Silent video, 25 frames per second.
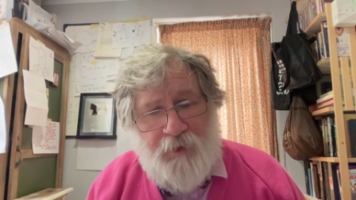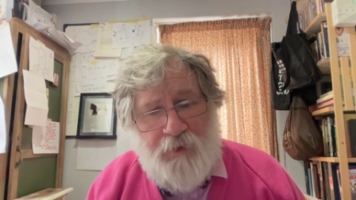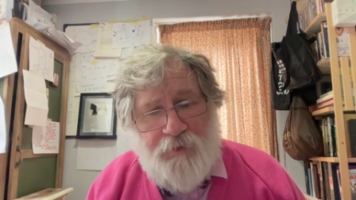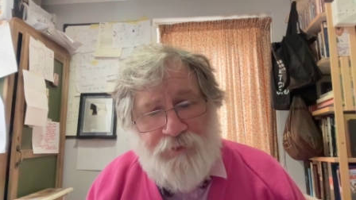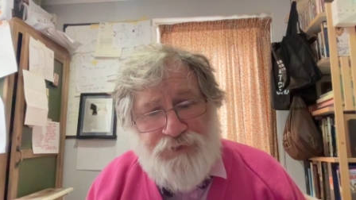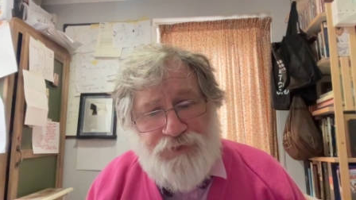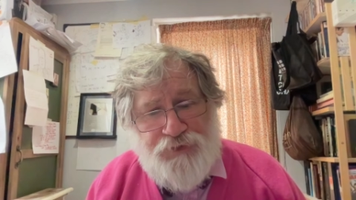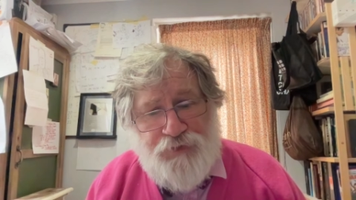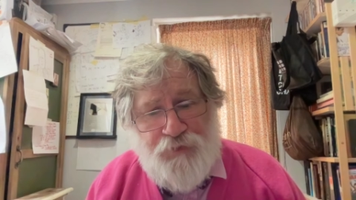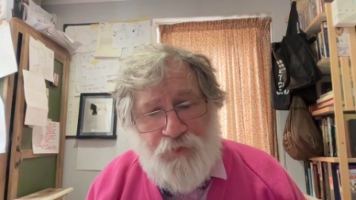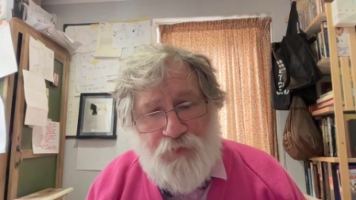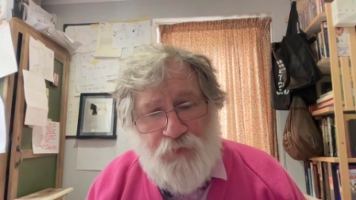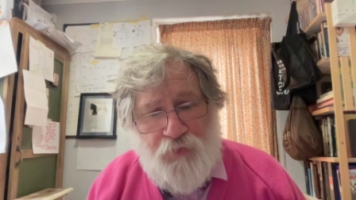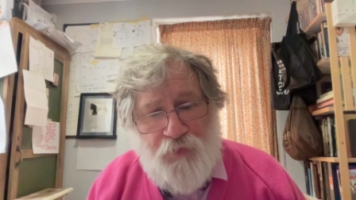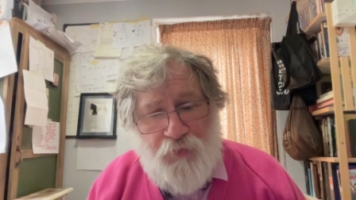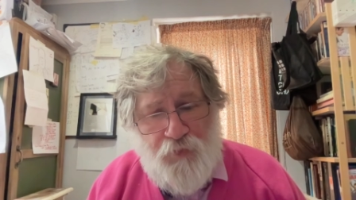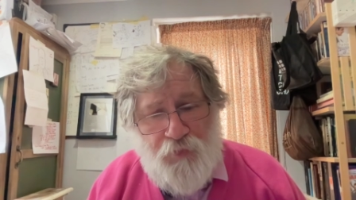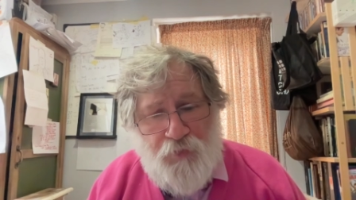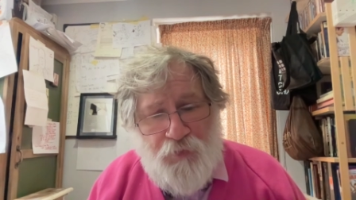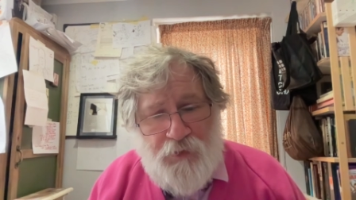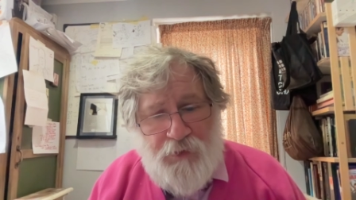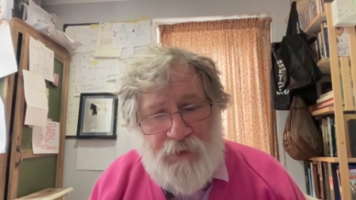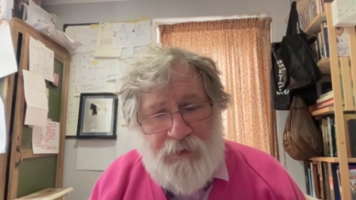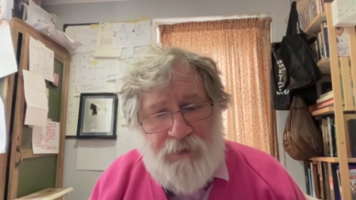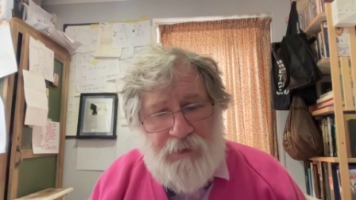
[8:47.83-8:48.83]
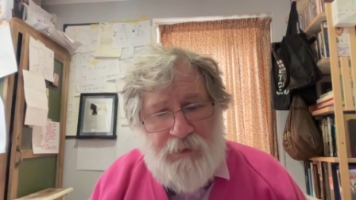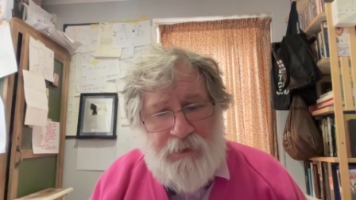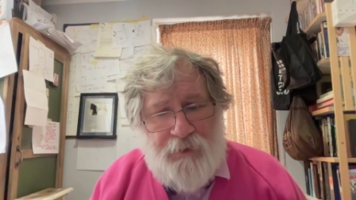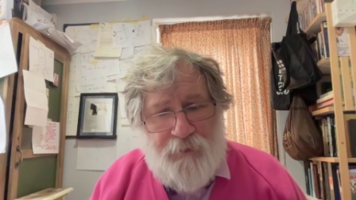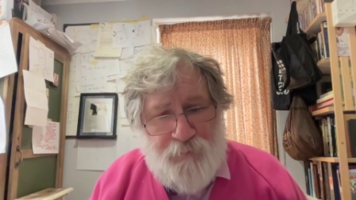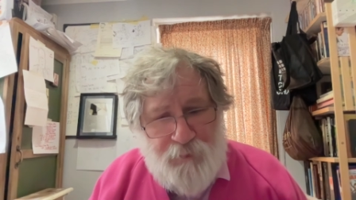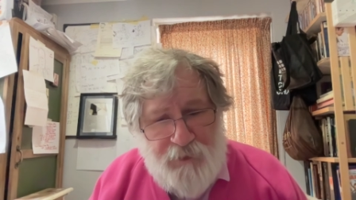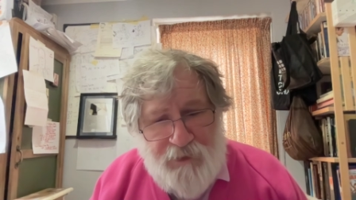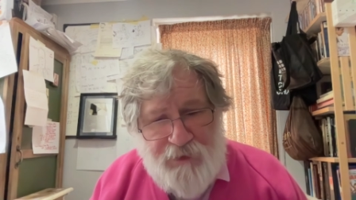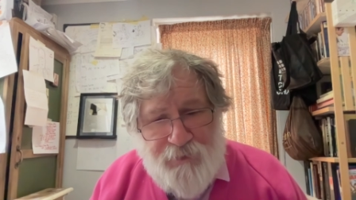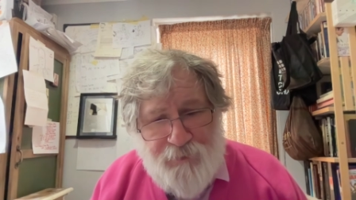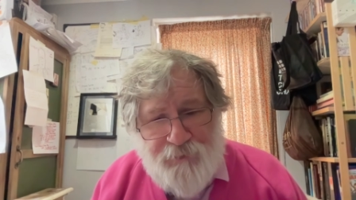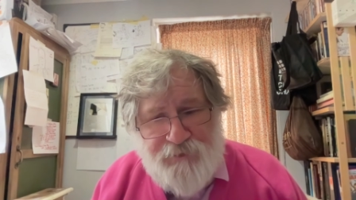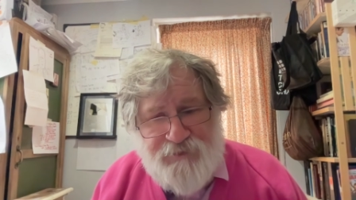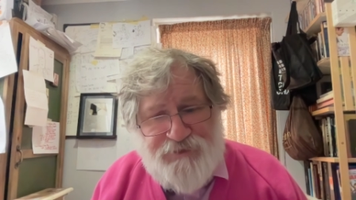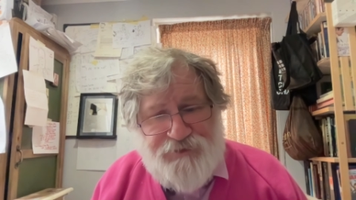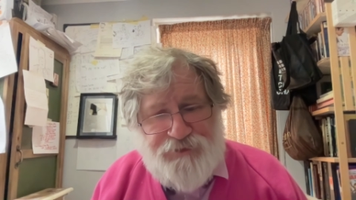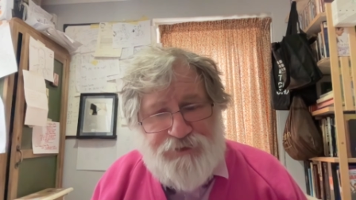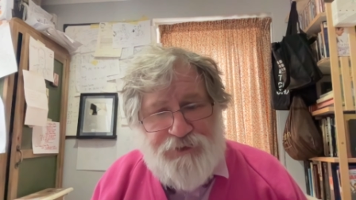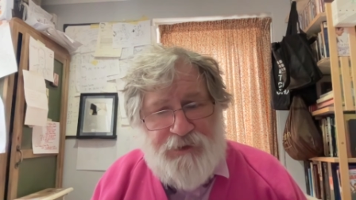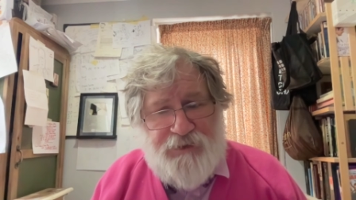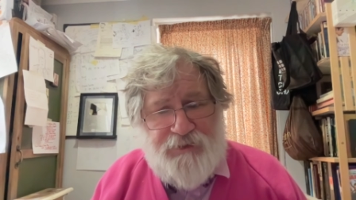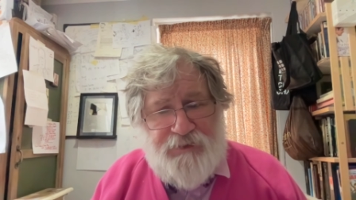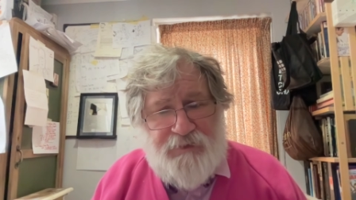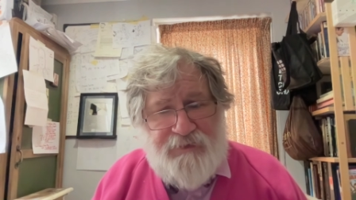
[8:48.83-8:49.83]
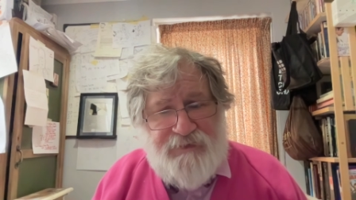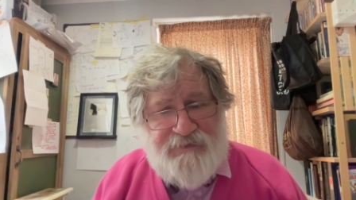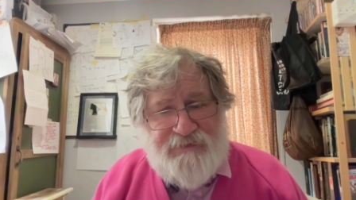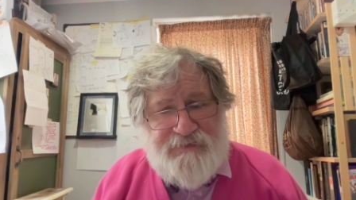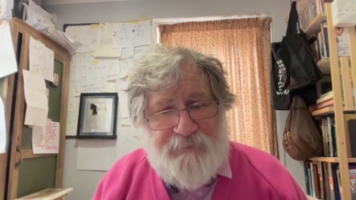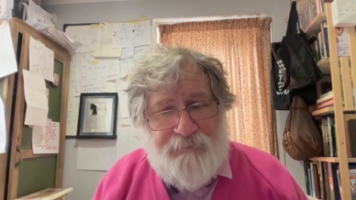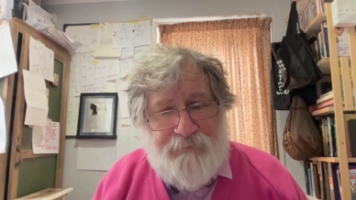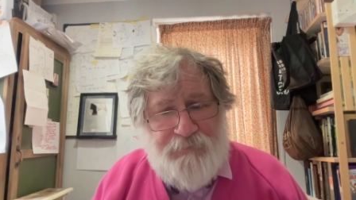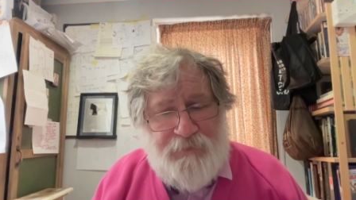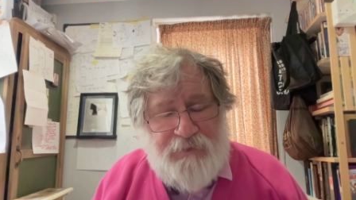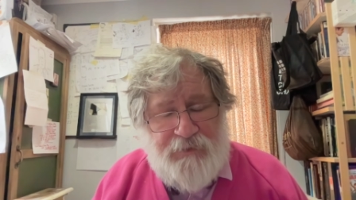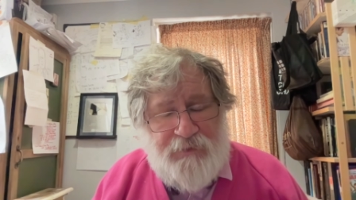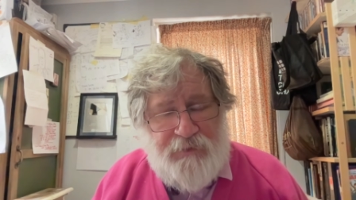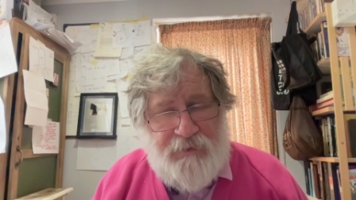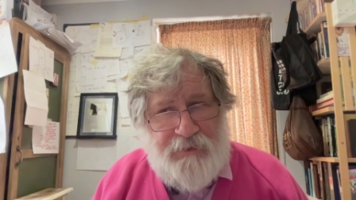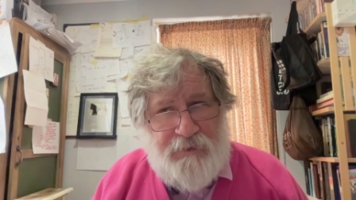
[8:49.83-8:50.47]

to rigorous journalism,